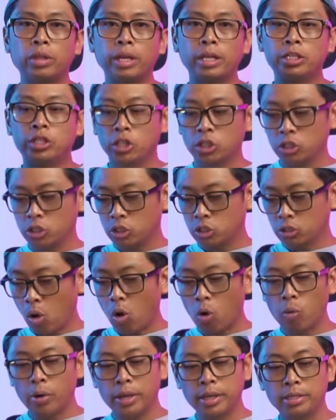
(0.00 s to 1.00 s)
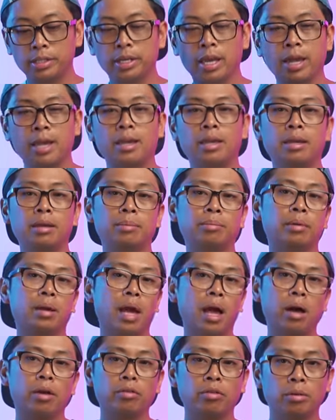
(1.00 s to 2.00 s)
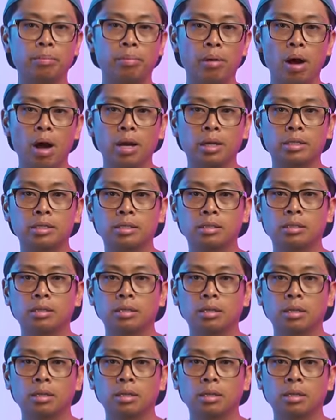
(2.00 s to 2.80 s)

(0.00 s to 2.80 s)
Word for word: They just always came out of the box